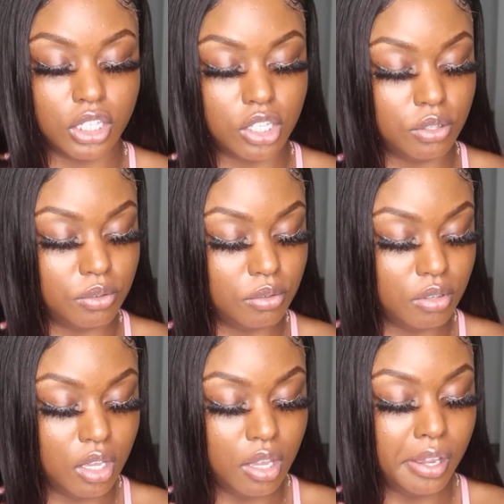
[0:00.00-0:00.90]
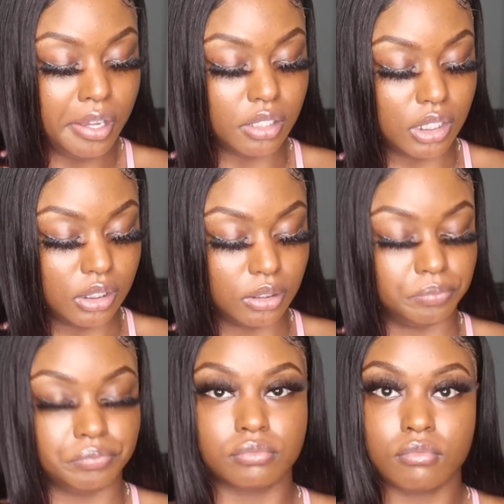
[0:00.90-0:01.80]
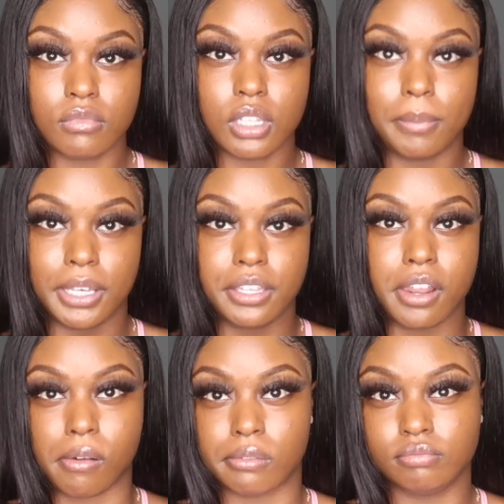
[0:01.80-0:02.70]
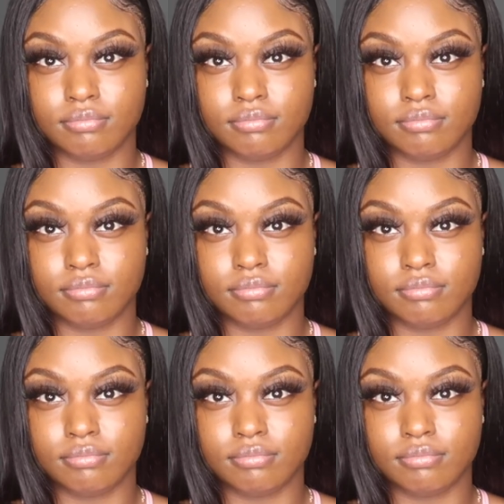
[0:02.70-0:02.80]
cute, but you know,